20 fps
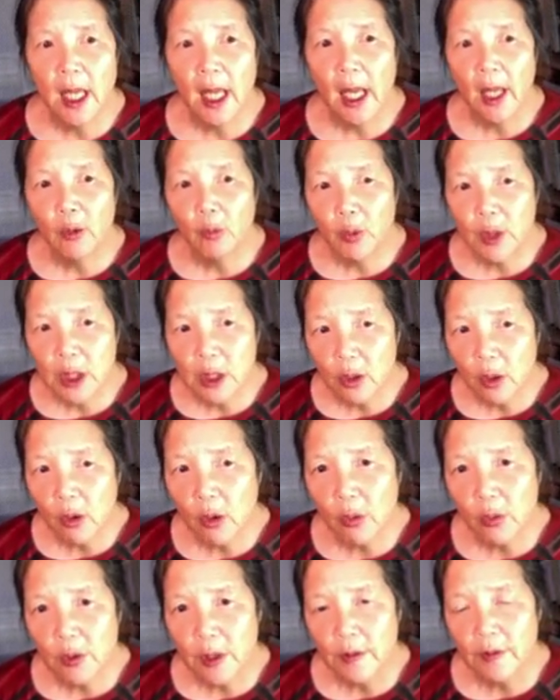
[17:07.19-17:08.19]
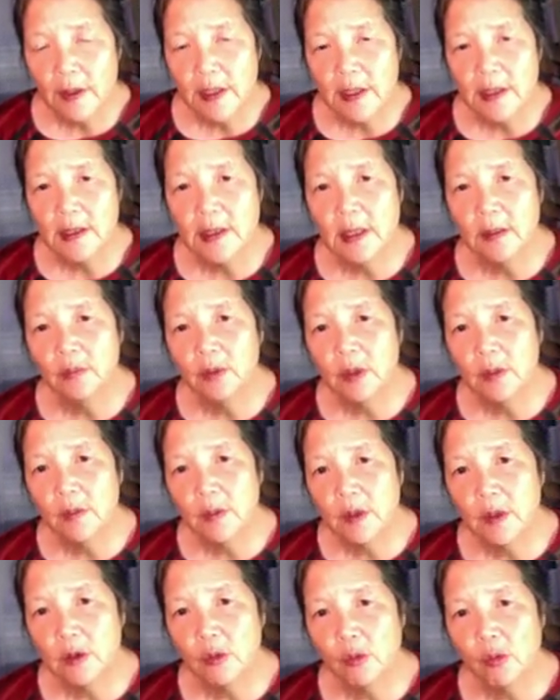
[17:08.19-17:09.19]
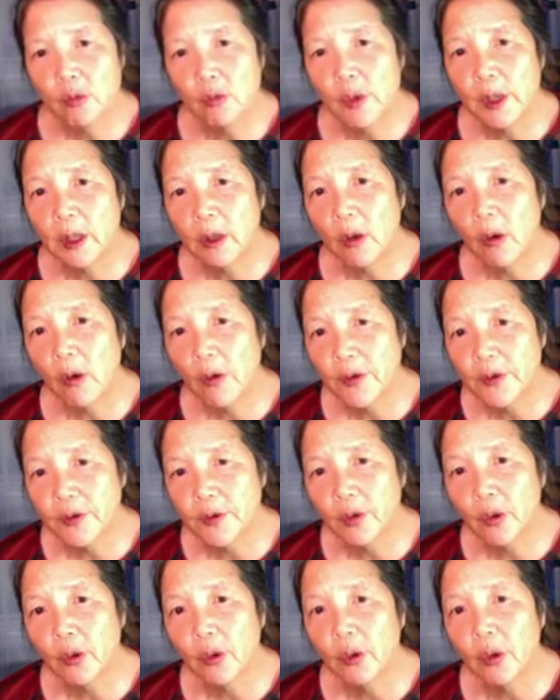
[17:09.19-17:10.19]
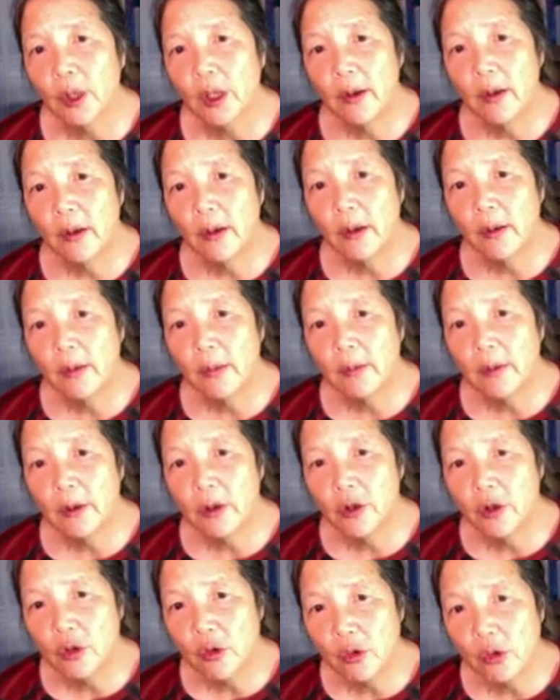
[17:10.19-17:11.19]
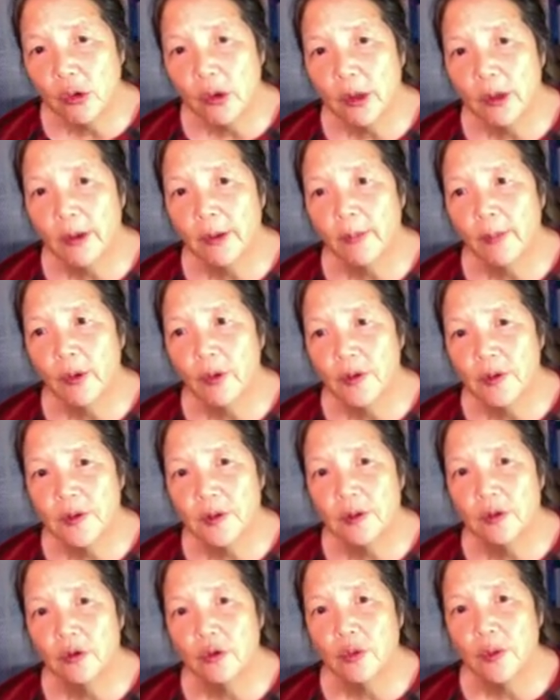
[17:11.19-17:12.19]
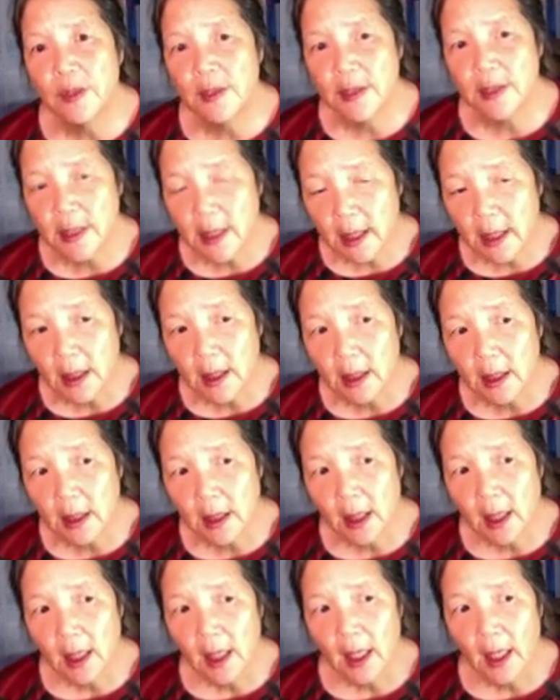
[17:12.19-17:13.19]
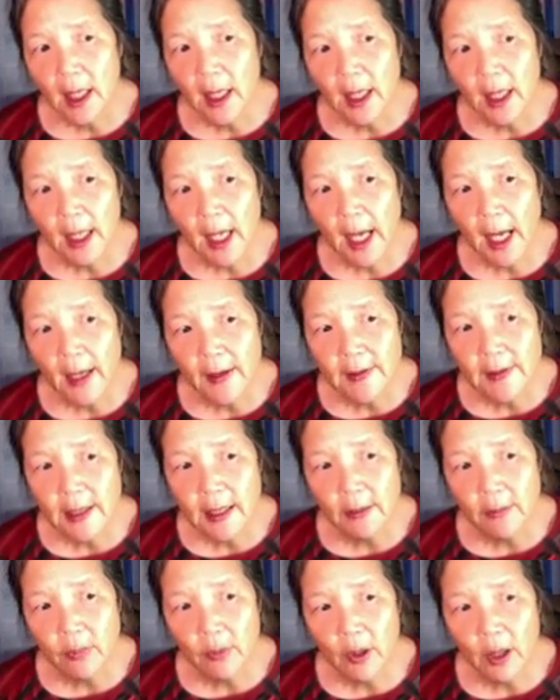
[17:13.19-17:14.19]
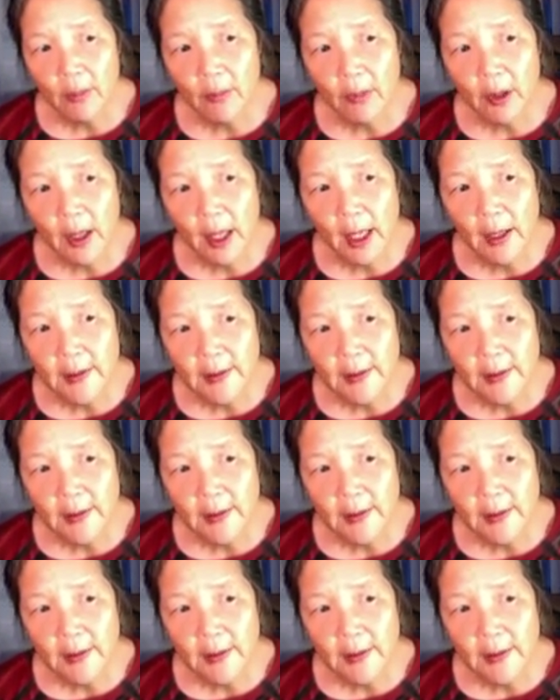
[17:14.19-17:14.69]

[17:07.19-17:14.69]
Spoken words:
And we know that these symptoms will also cure the person who is sick and has that problem.